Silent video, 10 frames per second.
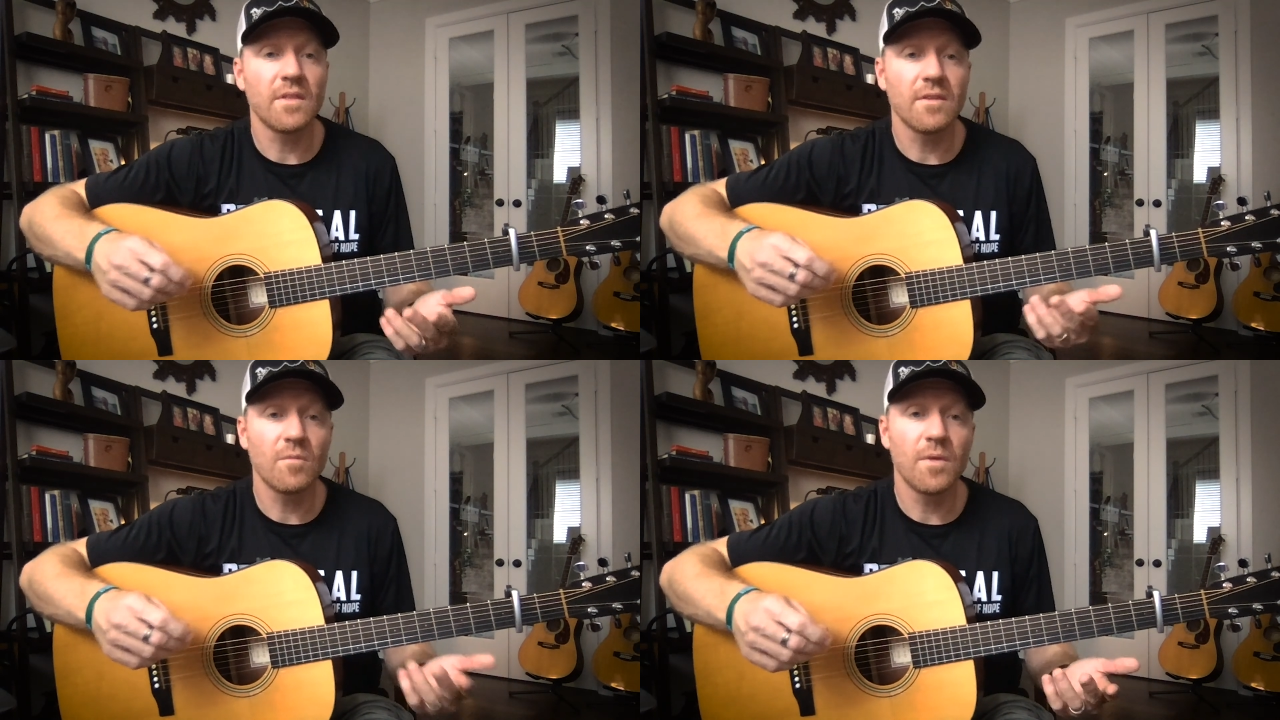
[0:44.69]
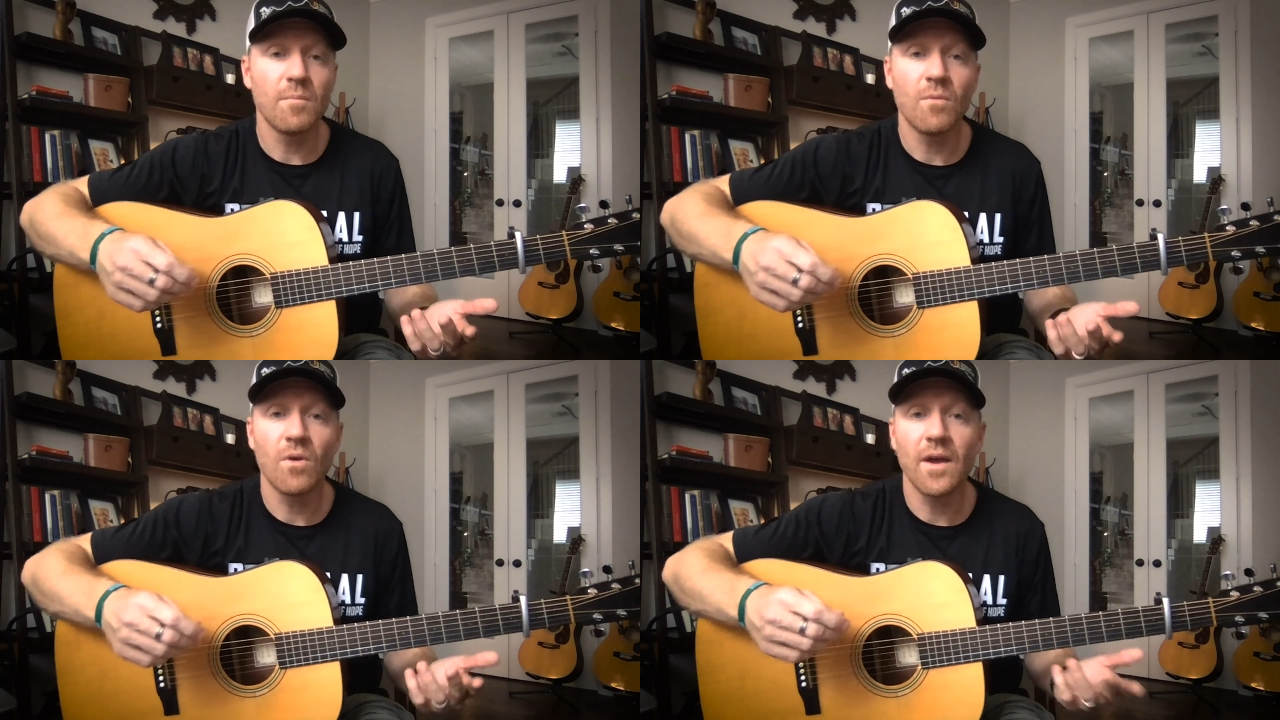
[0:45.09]
little
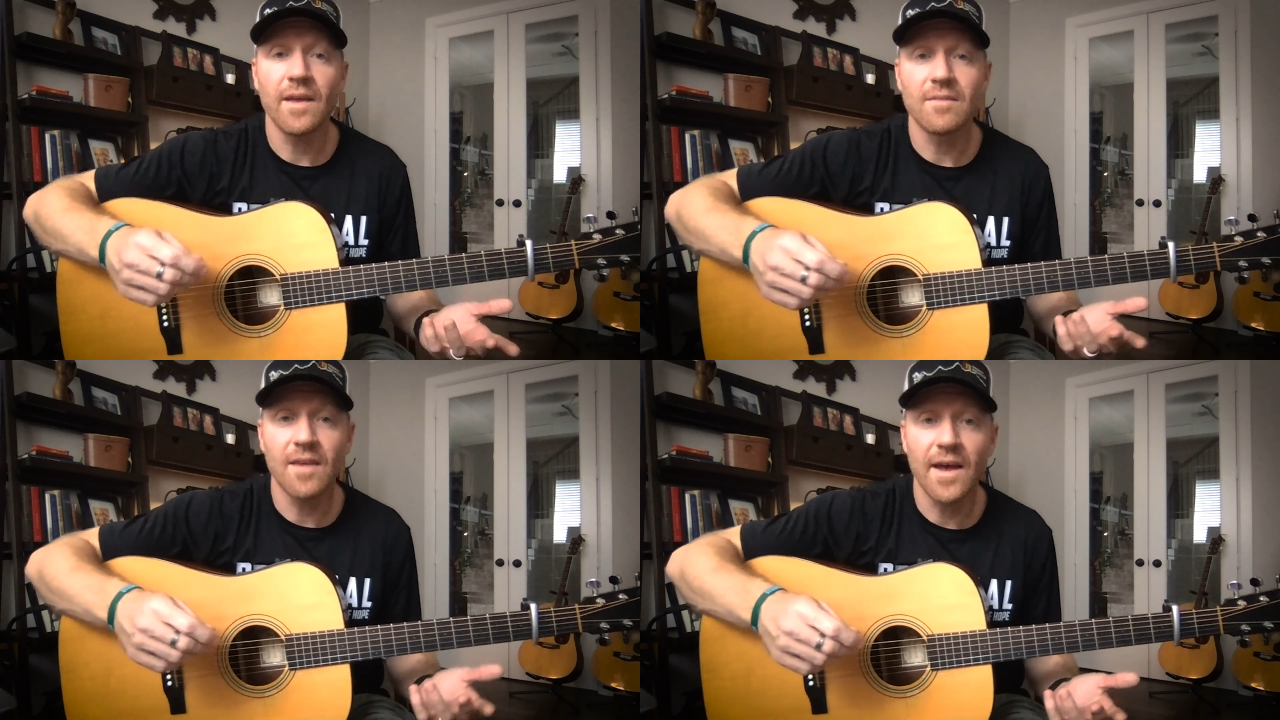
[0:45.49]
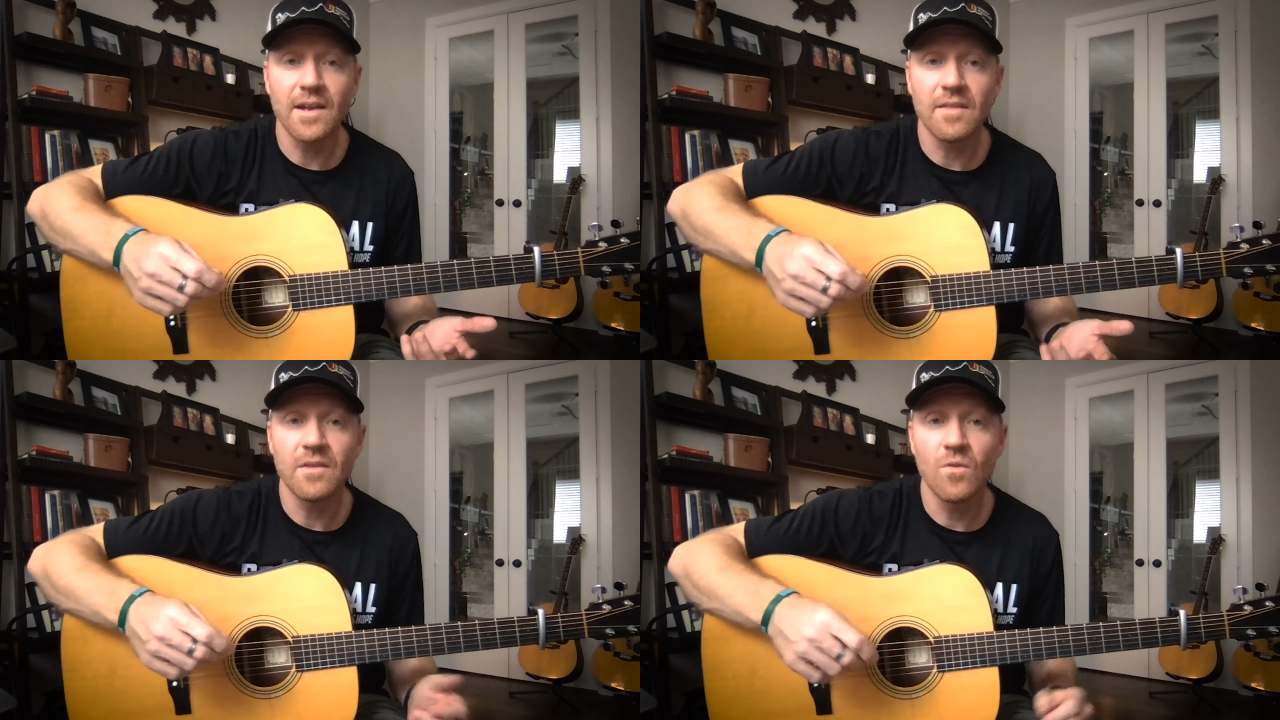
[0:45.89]
bit more
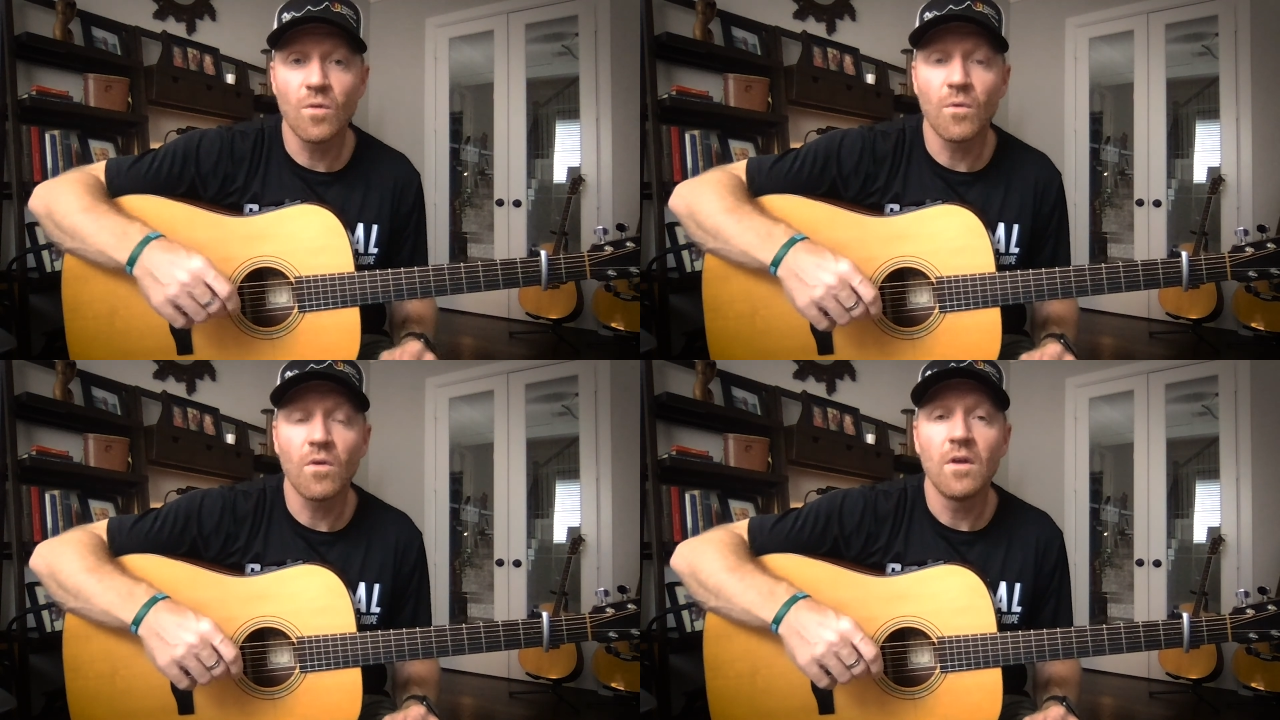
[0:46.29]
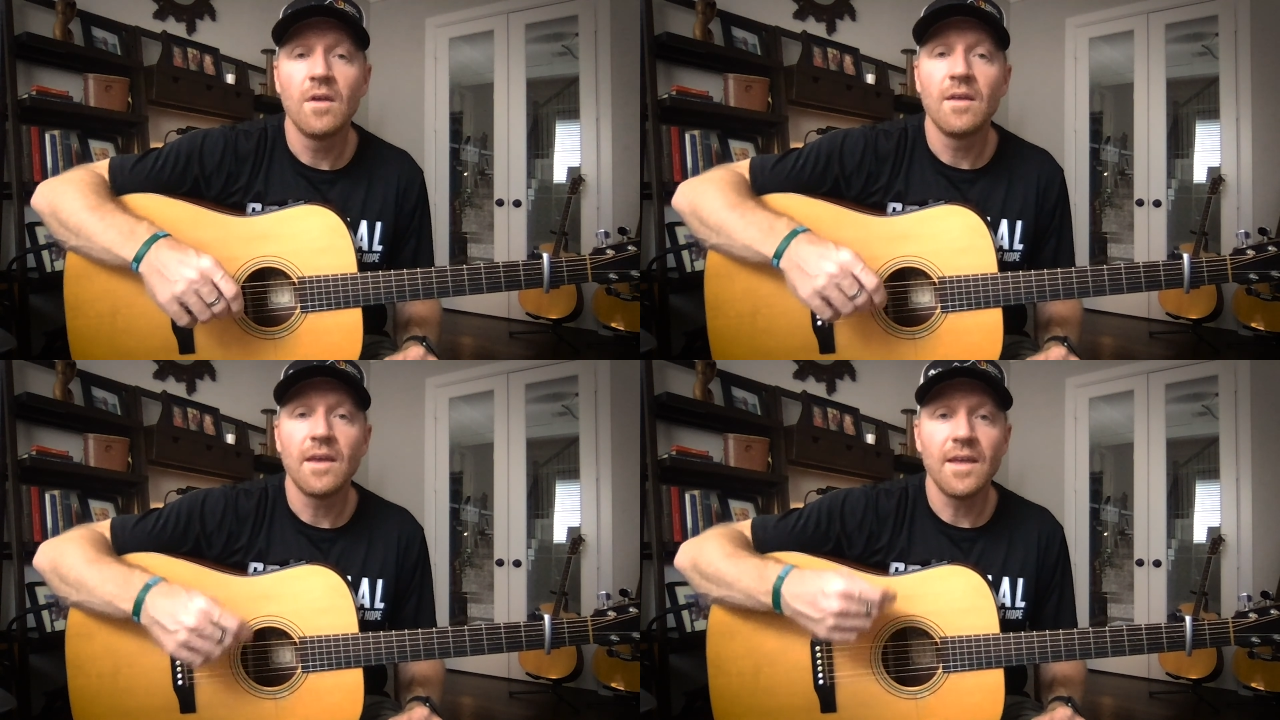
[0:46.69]
anxiety than normal
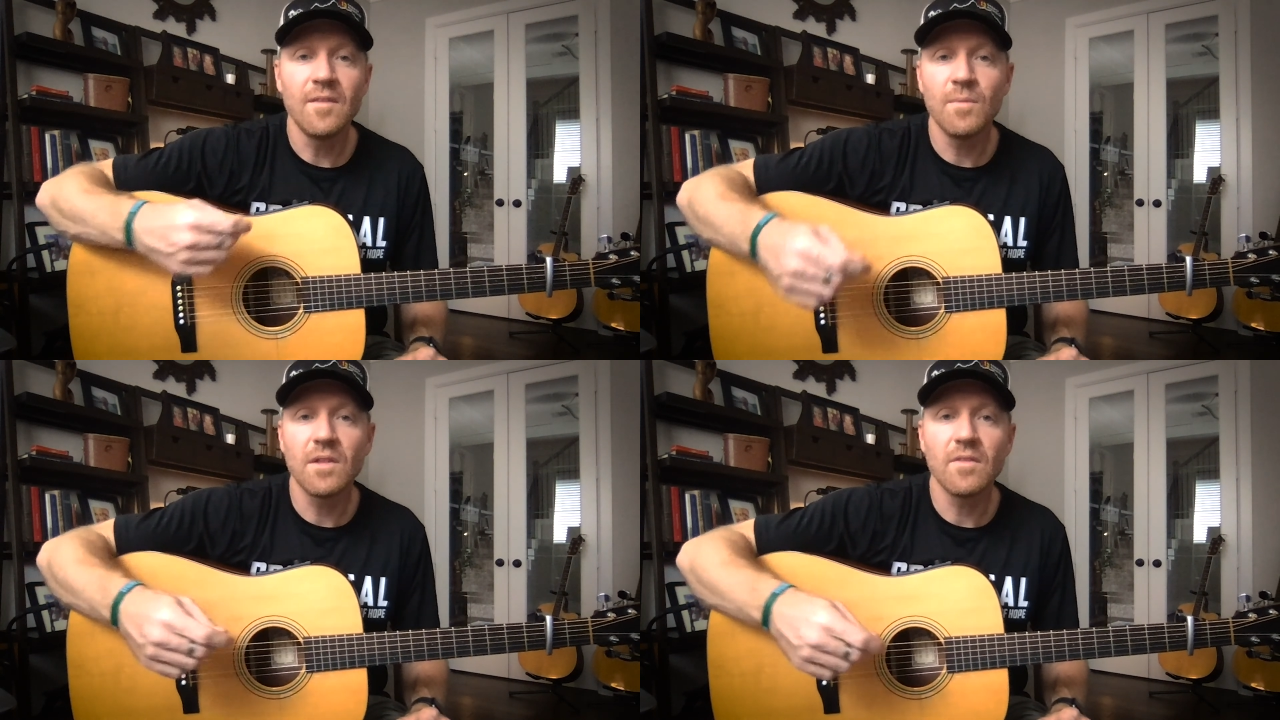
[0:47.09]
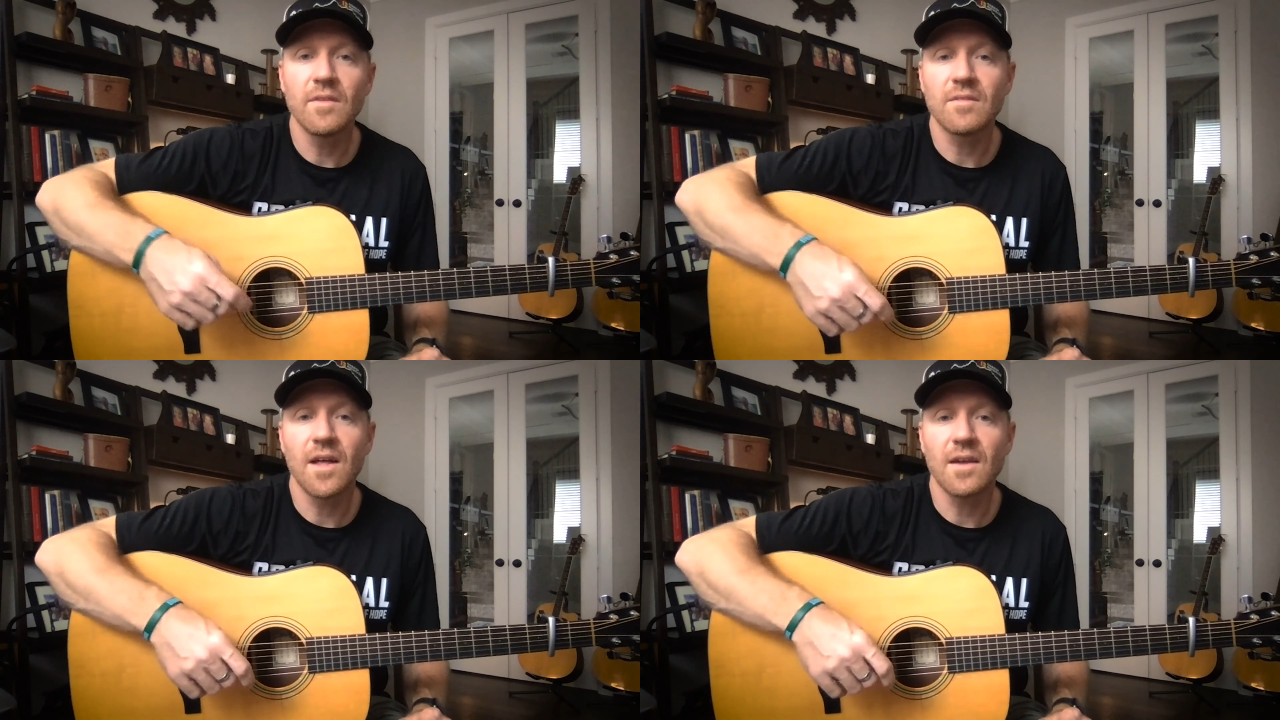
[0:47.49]
in the middle of
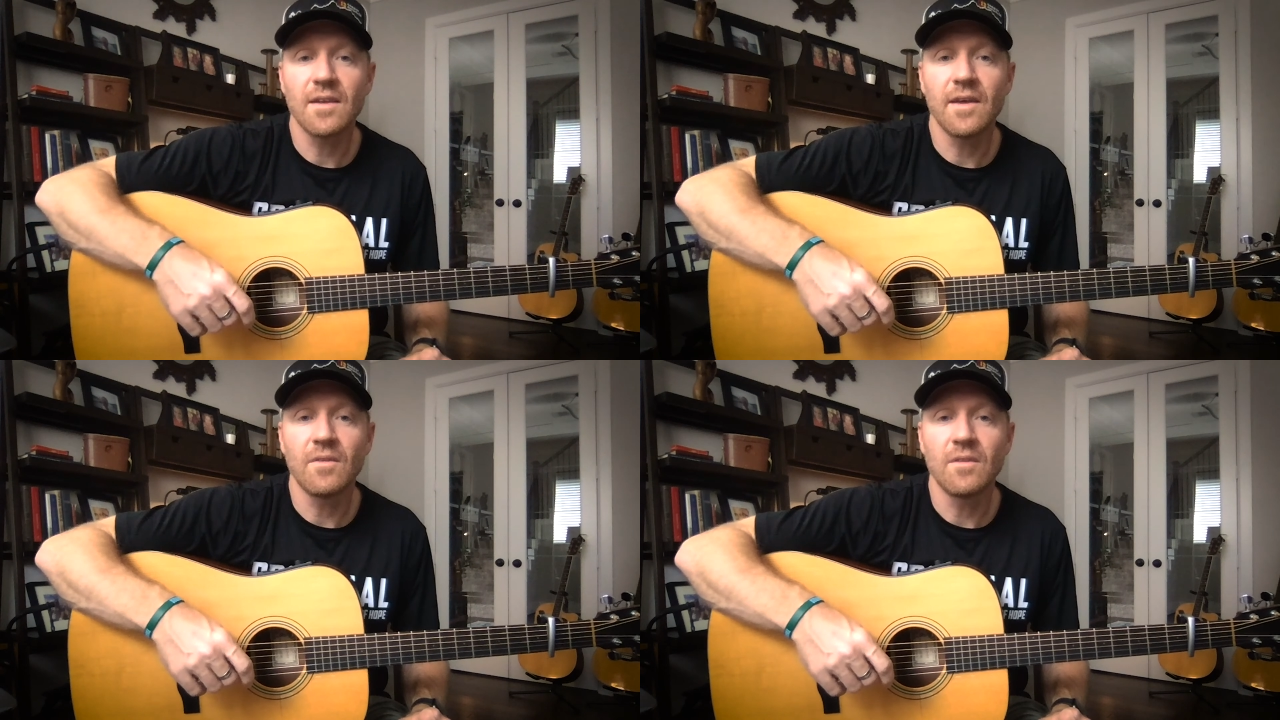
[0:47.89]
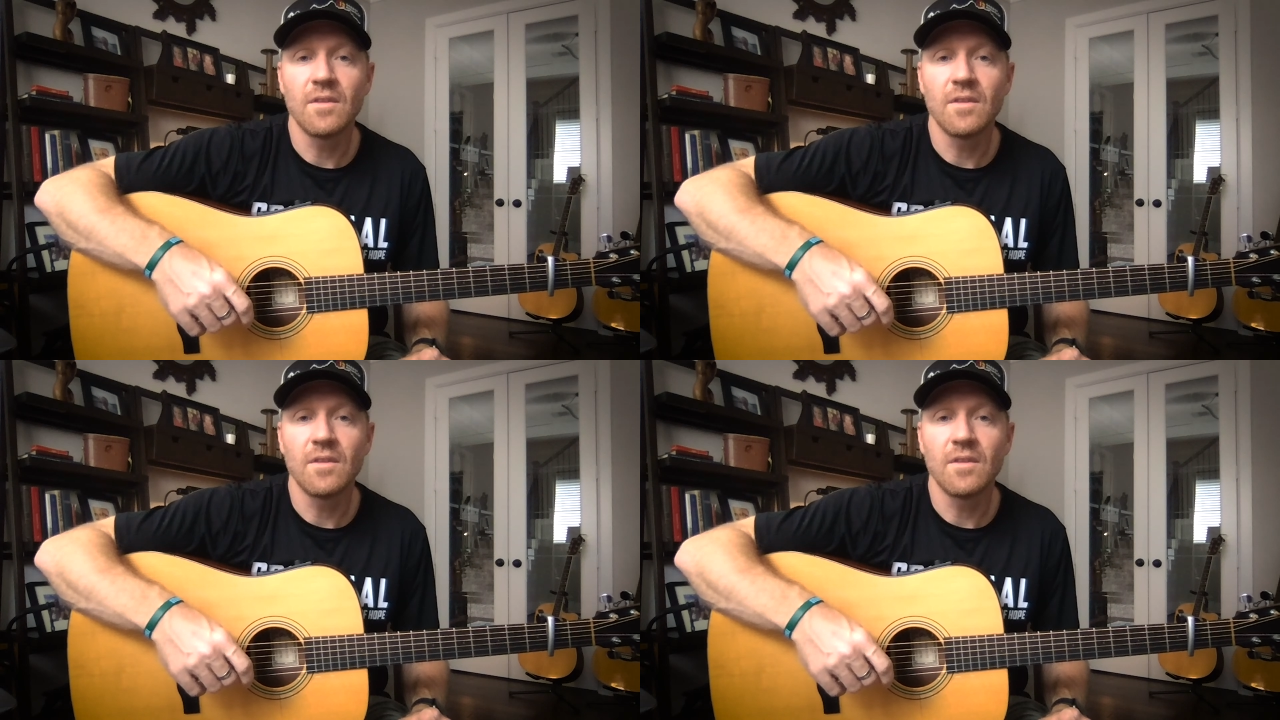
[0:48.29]
this lockdown?